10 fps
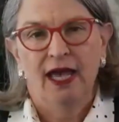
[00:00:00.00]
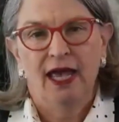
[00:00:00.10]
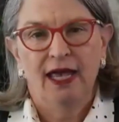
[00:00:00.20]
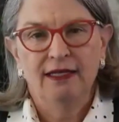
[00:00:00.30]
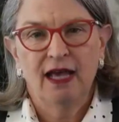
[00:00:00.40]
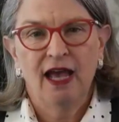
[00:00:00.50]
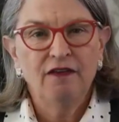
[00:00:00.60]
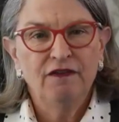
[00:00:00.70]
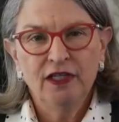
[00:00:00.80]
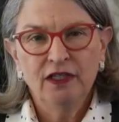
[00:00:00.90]
And
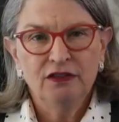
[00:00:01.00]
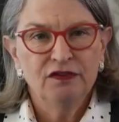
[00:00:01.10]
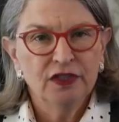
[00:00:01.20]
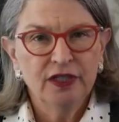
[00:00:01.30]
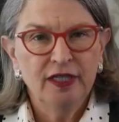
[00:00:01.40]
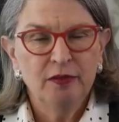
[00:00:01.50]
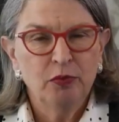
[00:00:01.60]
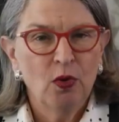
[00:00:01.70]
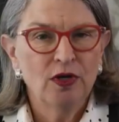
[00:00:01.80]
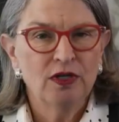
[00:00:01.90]
I feel it's very
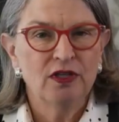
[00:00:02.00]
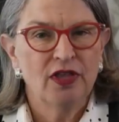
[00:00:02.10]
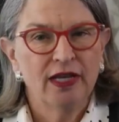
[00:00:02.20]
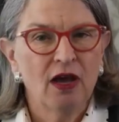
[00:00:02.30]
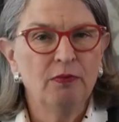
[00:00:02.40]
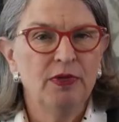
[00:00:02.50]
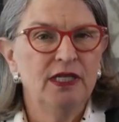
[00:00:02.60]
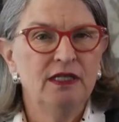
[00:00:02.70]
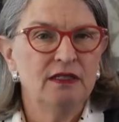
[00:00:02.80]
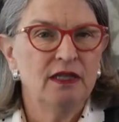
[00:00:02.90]
important that
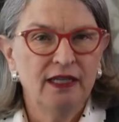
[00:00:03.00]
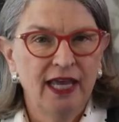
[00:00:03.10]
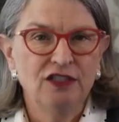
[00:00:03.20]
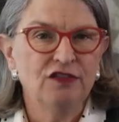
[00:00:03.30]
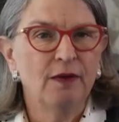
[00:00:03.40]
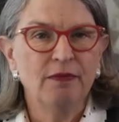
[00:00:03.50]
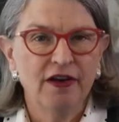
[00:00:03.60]
companies engage from